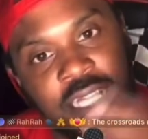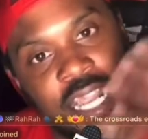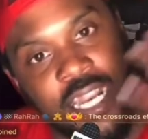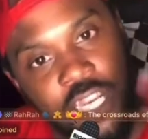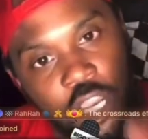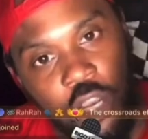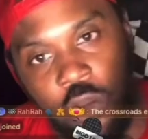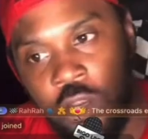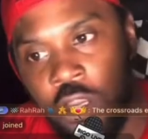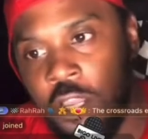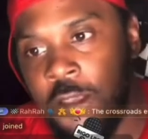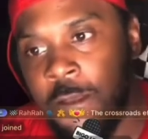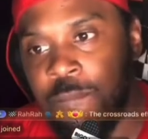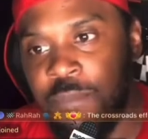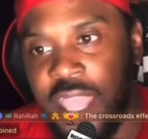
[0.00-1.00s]
I know
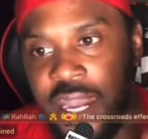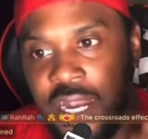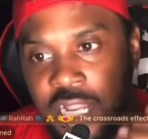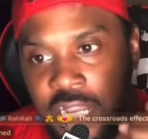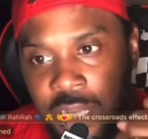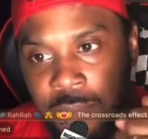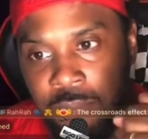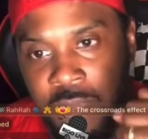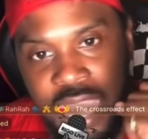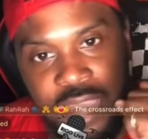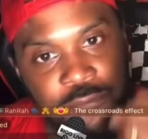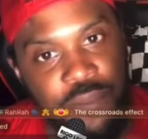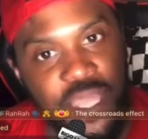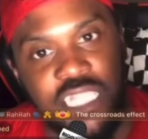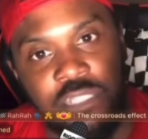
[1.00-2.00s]
that um, my
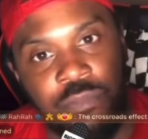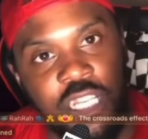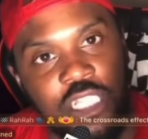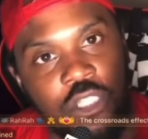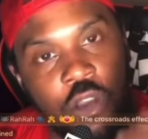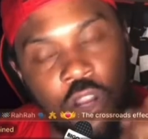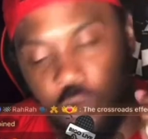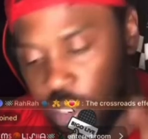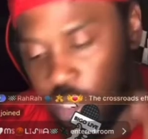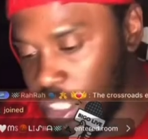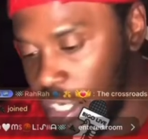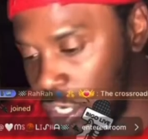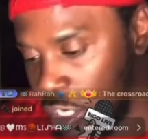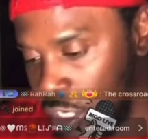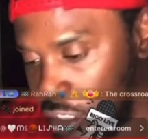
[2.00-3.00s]
investment is going to
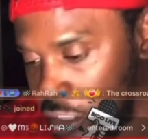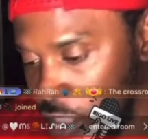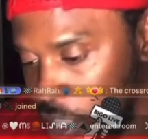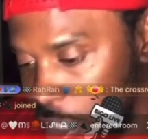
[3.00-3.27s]
return